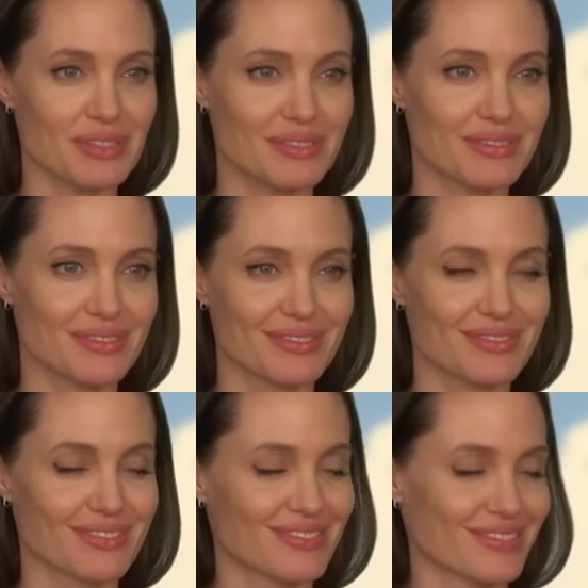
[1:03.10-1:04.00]
and
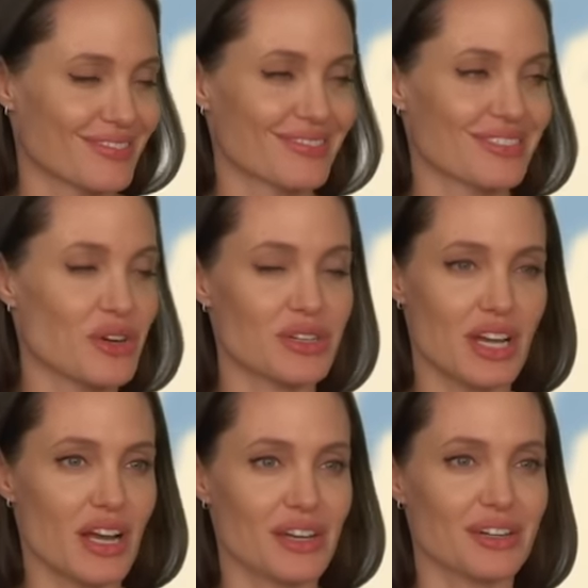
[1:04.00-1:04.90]
you're a
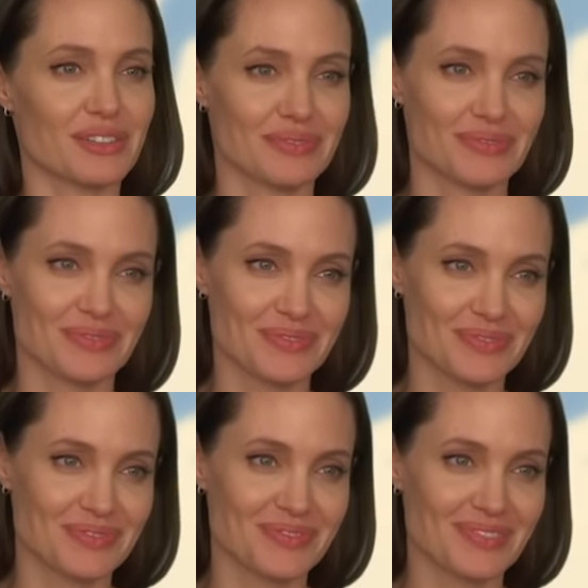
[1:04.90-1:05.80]
tiger.
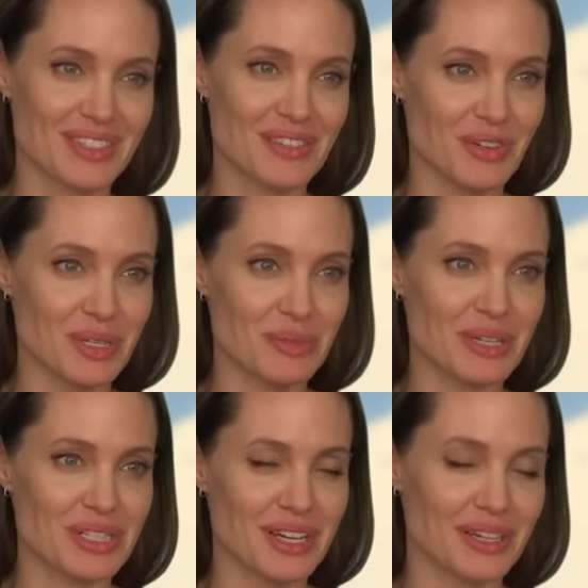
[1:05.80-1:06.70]
It's fun to be
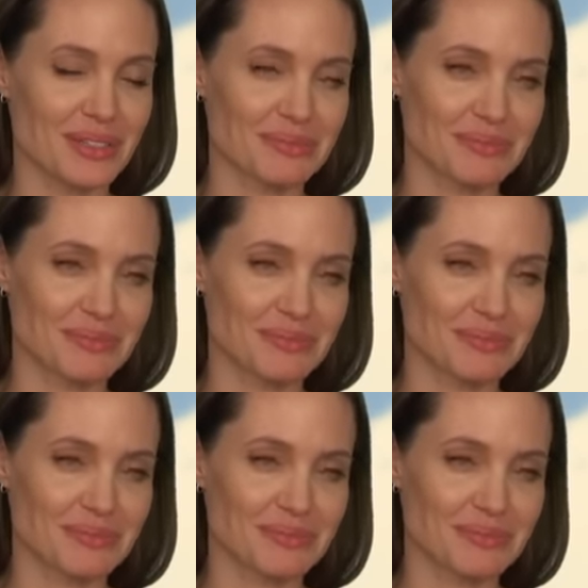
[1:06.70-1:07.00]
a tiger.